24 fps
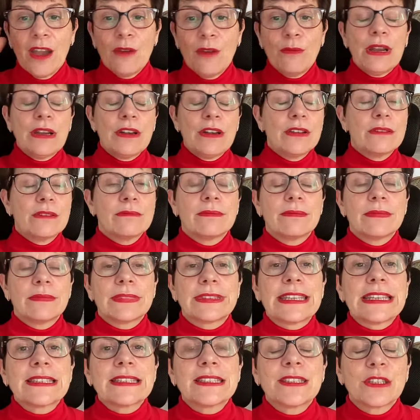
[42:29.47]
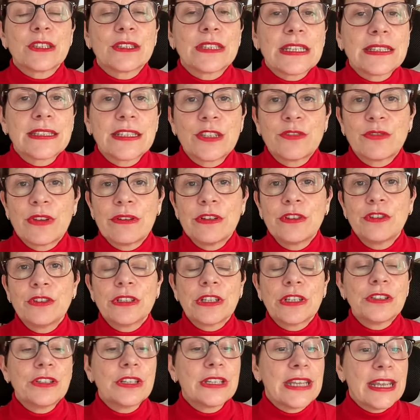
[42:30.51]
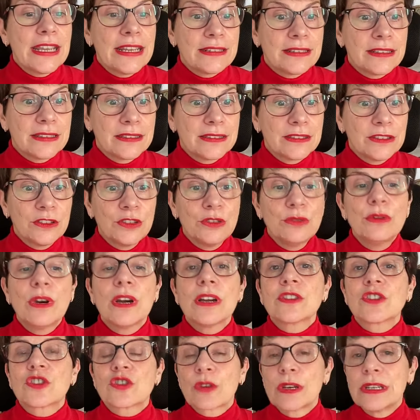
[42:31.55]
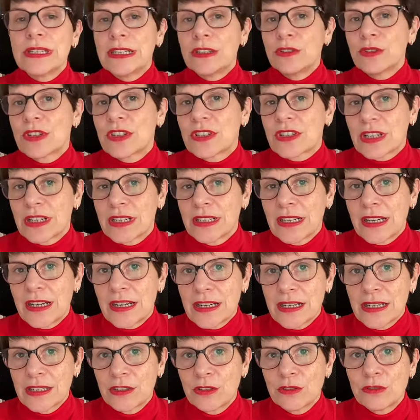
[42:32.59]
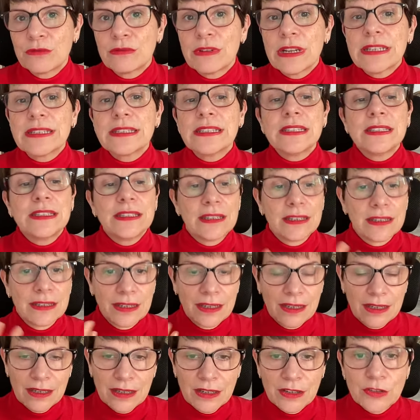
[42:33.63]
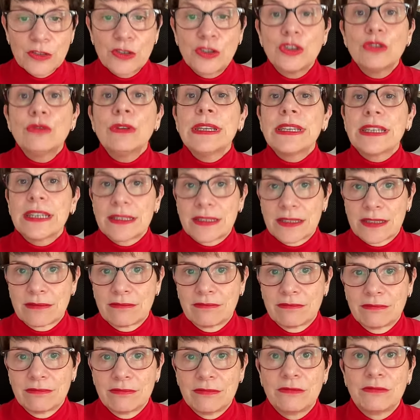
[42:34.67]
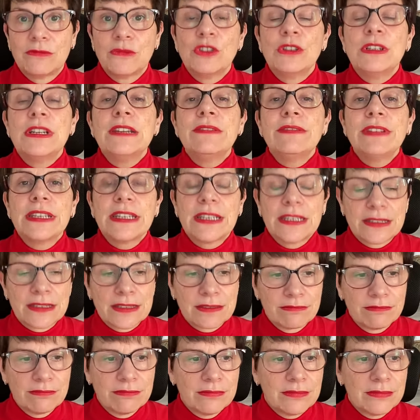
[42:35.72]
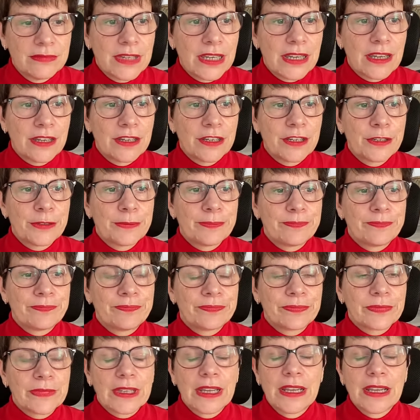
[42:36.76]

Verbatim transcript: Well, that's that is very good. And again, you are training your style eye. Ah, you're already doing it. You're living it. Um,